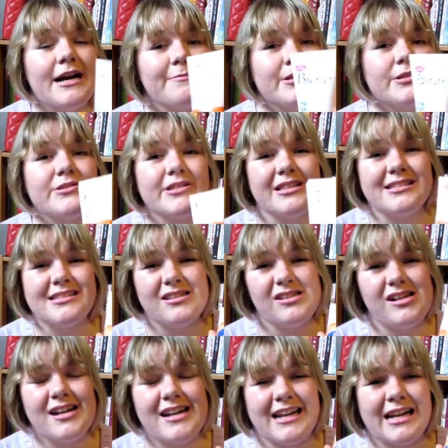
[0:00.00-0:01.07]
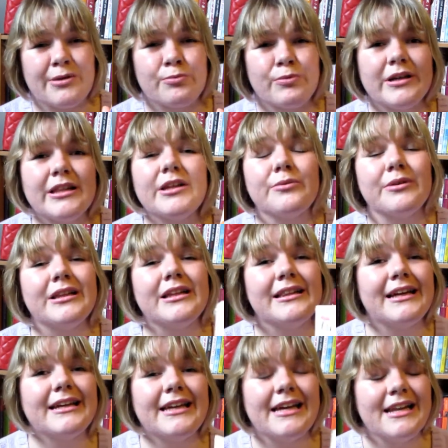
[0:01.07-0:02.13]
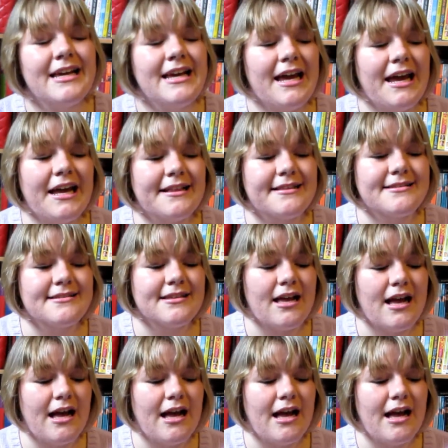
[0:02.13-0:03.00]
I've been using this a lot, and I really like it. It's